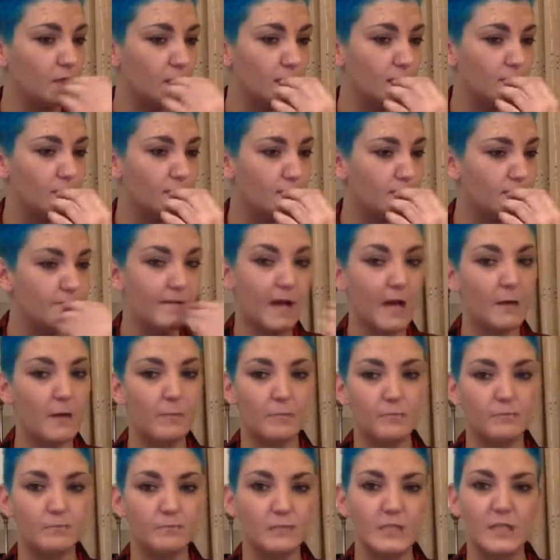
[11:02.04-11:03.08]
know, that
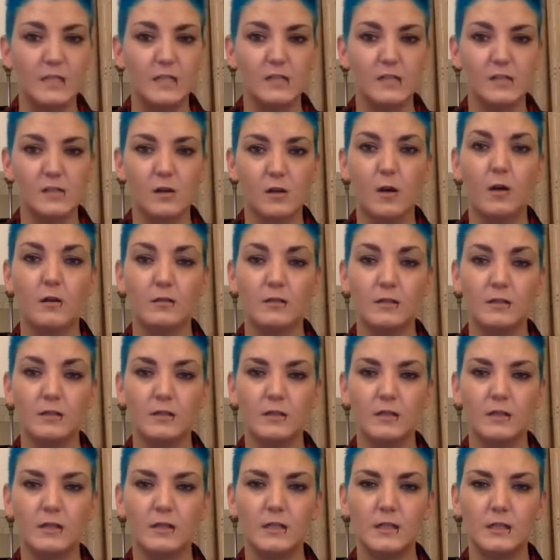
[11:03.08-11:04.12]
me is gone.
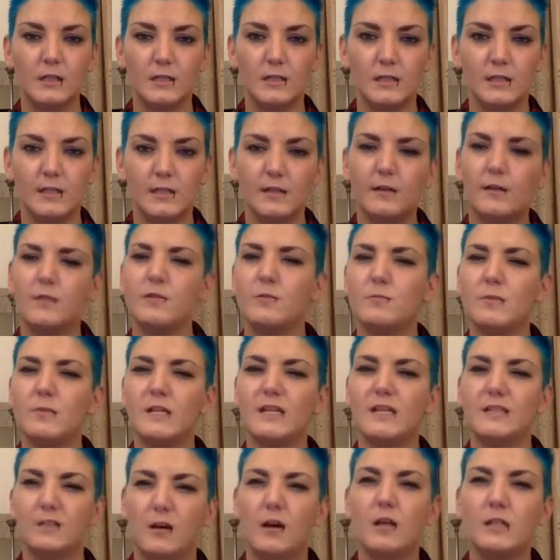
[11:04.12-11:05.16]
You know, the
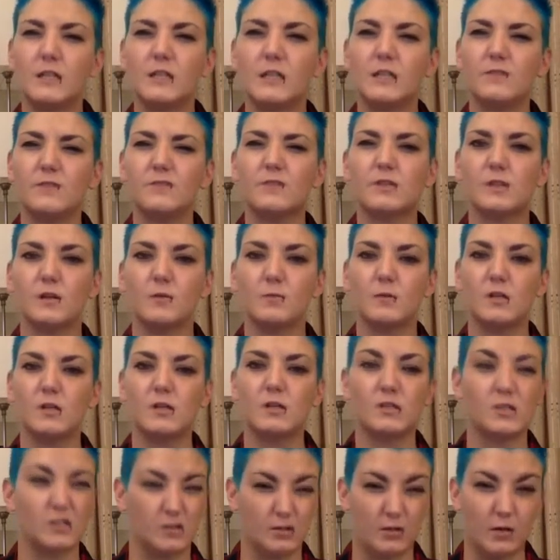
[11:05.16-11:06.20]
me that I loved so
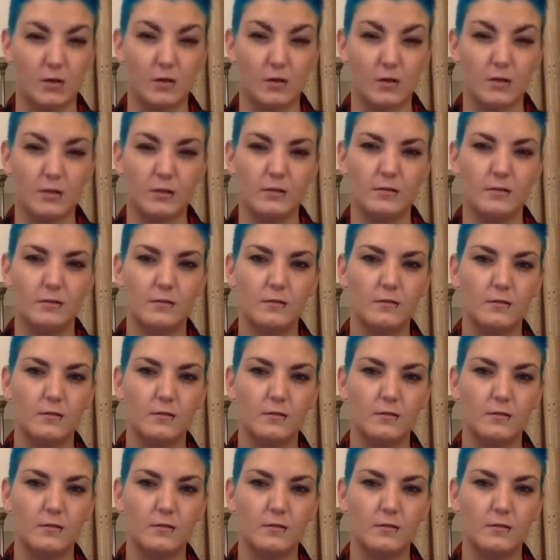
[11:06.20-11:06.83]
much is gone.